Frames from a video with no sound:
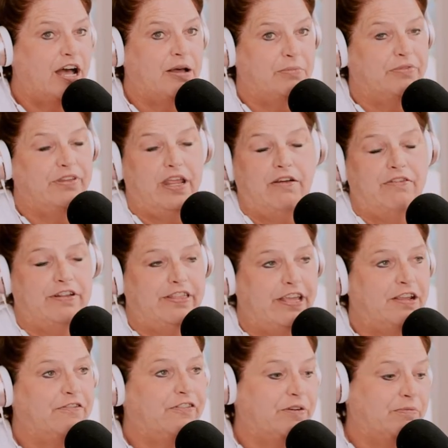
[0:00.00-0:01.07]
Um,
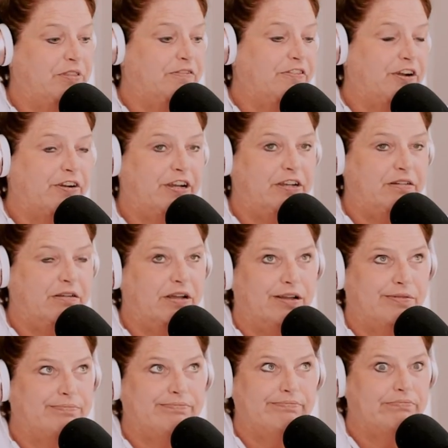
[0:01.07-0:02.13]
everything from the very
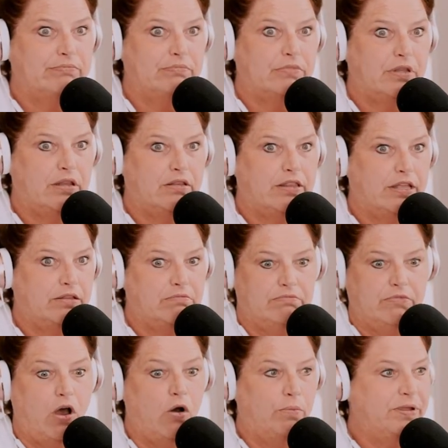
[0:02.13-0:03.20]
um, the
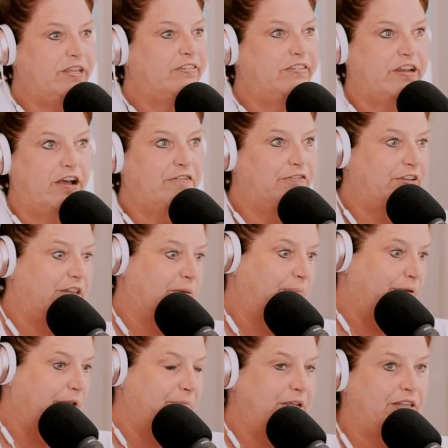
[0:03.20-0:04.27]
homey stuff to the
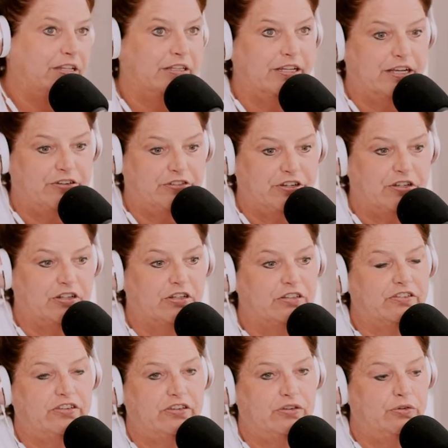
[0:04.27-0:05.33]
plumbing, the electrical,
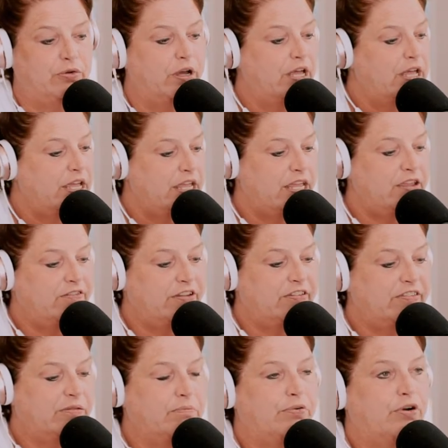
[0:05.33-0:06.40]
to even
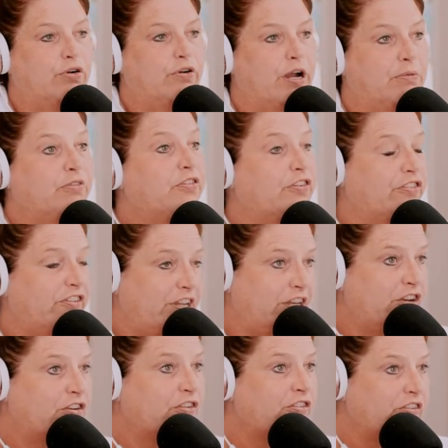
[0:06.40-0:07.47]
some programs for
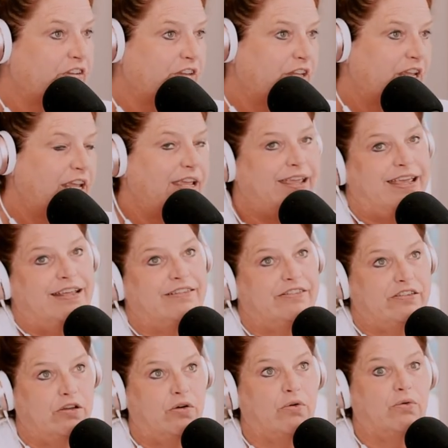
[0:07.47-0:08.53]
seniors. Mm-hmm. And
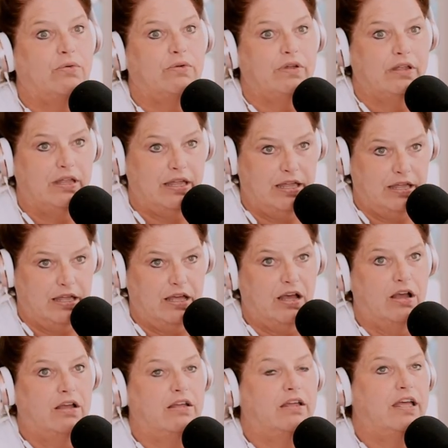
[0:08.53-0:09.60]
so,
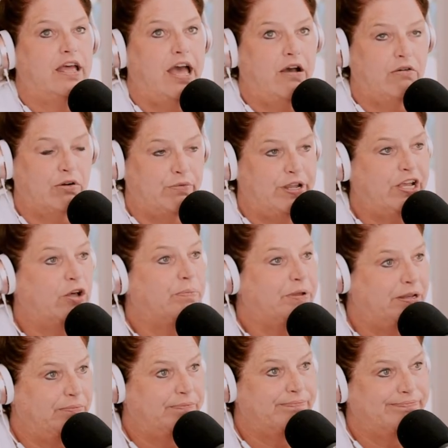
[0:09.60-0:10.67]
how are we
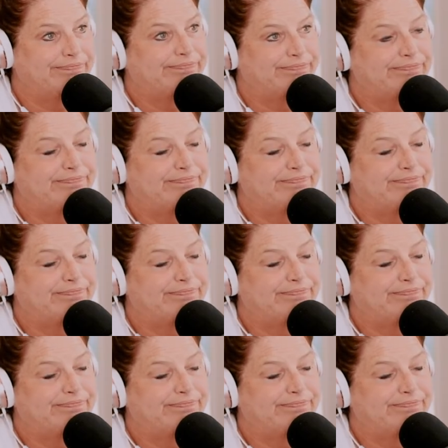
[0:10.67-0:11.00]
helping? Yeah.